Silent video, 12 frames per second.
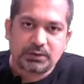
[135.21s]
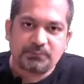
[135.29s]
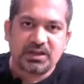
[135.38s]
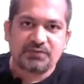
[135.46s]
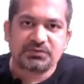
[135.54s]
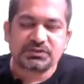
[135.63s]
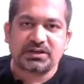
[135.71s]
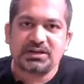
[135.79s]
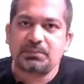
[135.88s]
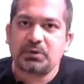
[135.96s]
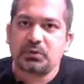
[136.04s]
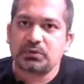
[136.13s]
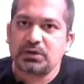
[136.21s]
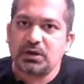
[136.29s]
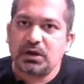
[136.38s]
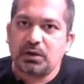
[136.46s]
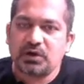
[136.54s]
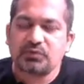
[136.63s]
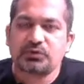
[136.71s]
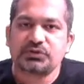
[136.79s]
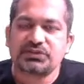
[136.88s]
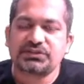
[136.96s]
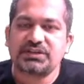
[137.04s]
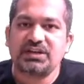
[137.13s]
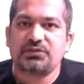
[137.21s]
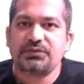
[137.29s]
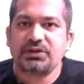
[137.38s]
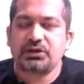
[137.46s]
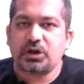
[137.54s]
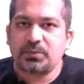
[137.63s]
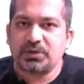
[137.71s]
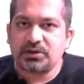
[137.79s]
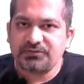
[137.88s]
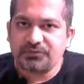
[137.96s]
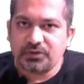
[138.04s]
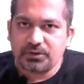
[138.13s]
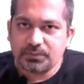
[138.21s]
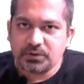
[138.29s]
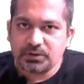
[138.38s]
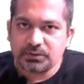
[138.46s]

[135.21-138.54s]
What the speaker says: We have studied about what was the state of economic reform,